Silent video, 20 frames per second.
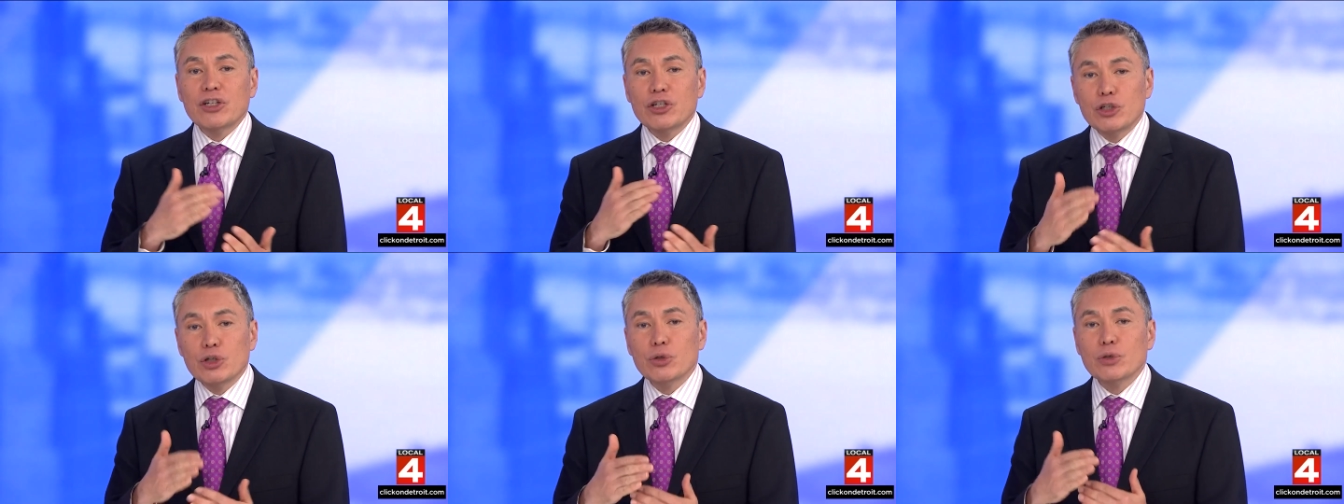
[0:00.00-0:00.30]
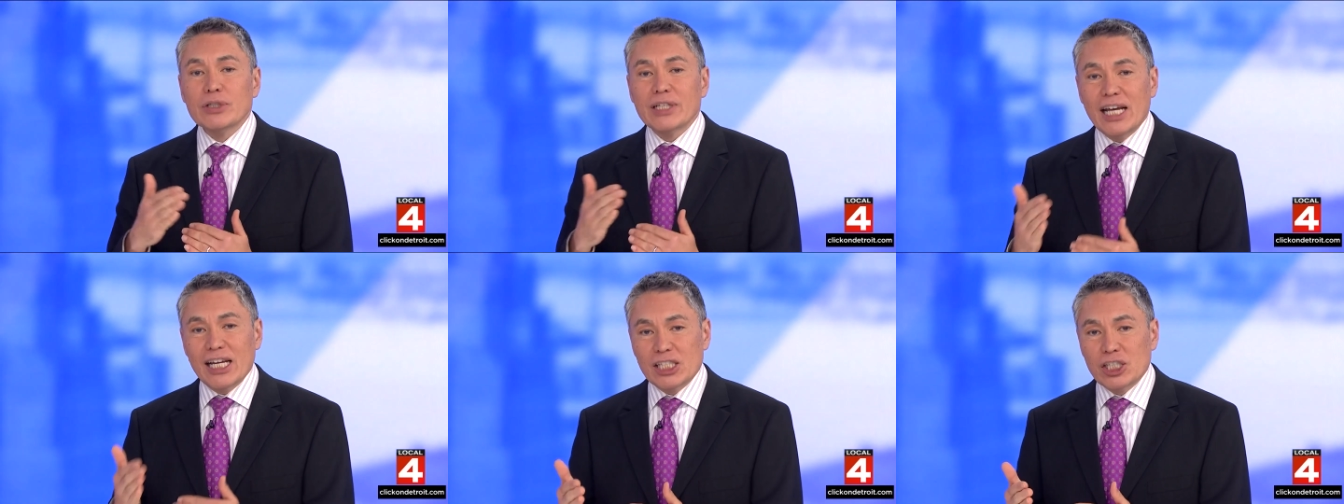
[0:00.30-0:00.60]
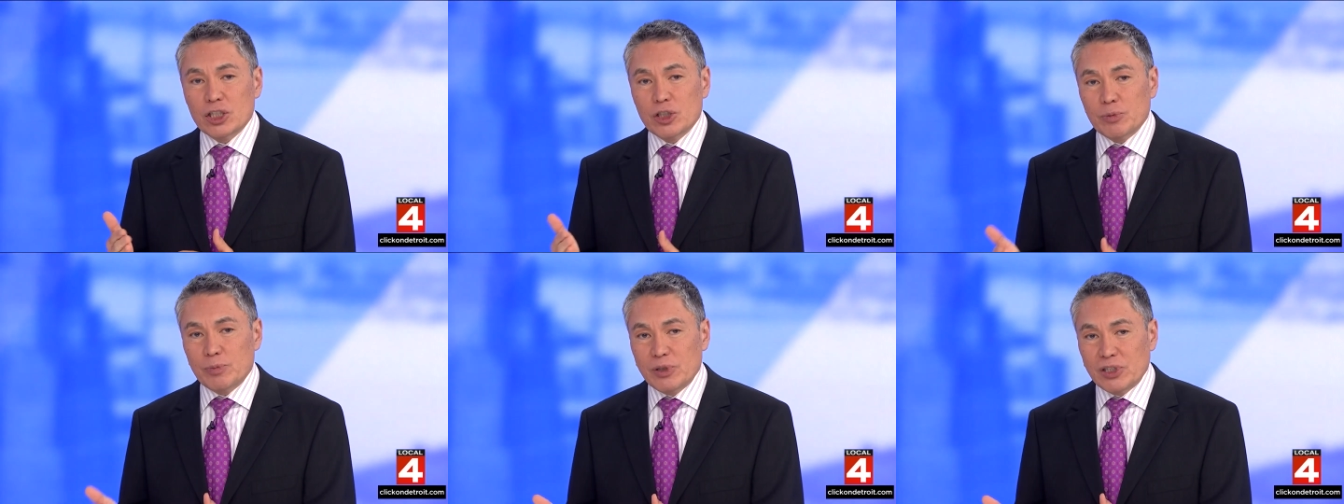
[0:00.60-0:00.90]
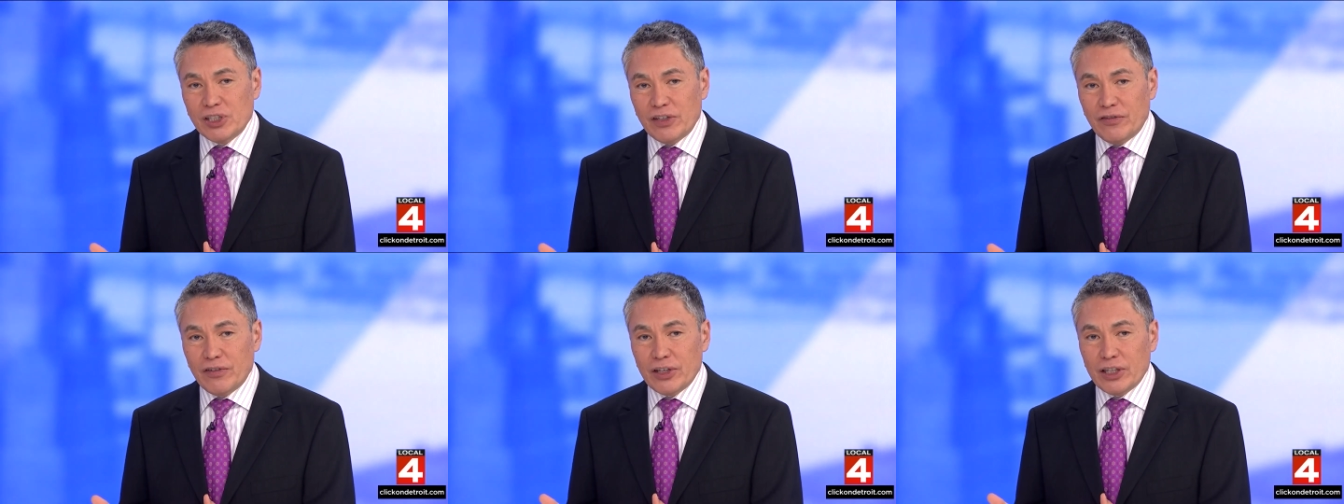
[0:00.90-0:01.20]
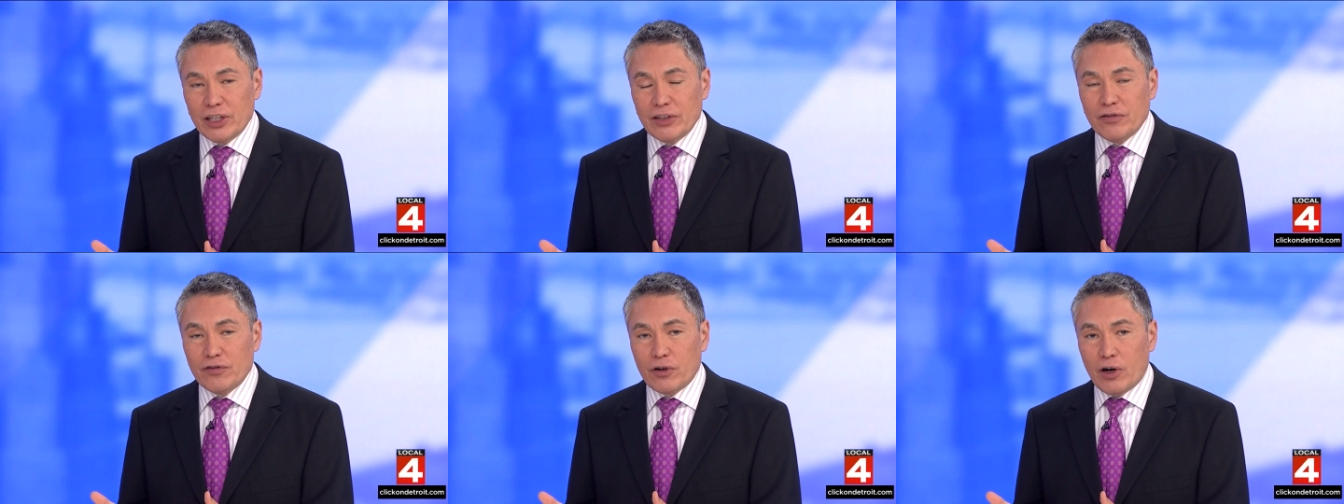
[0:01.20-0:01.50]
do test
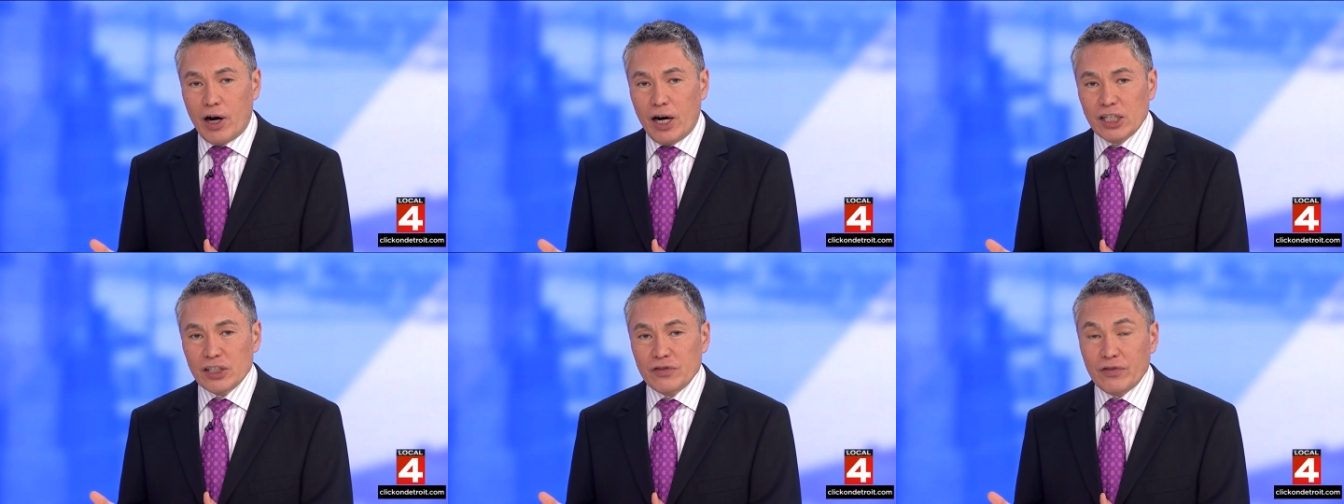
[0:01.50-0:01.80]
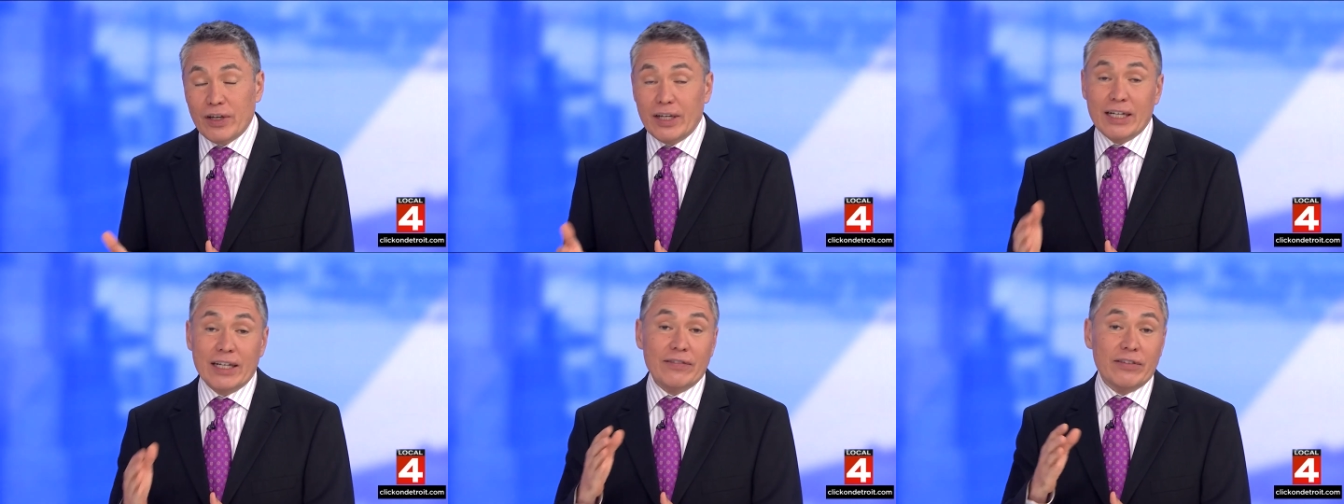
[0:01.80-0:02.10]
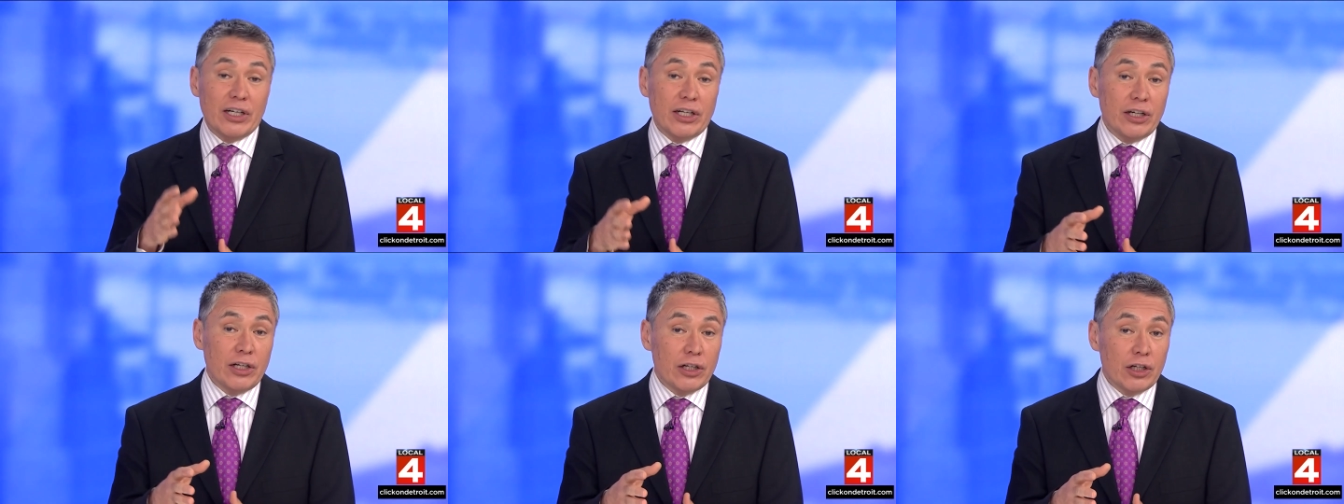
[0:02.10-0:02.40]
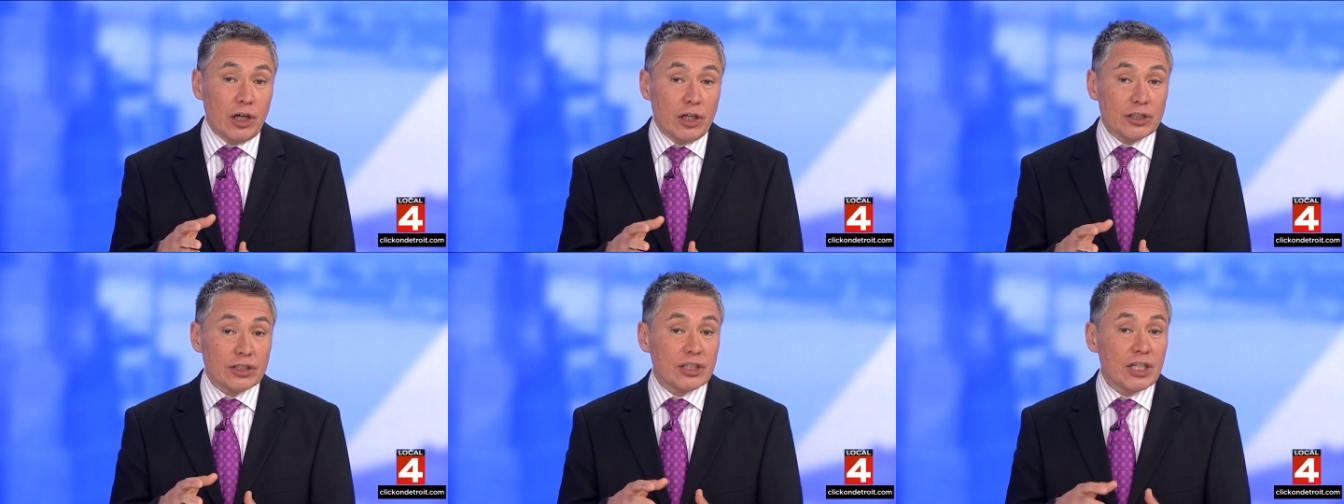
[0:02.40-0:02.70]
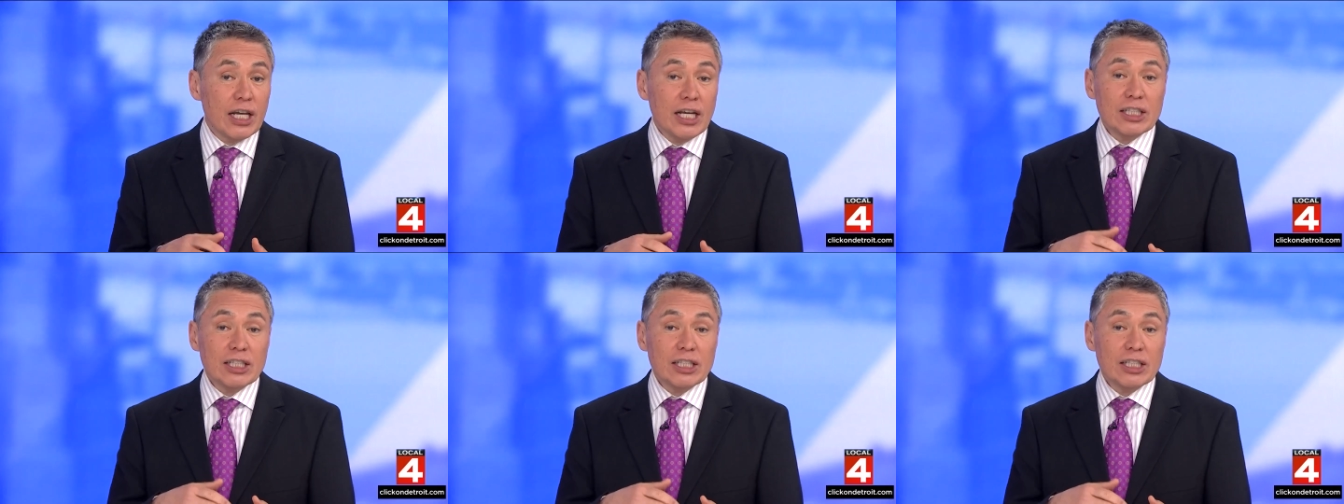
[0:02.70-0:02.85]
specifically for RSV and even in adults.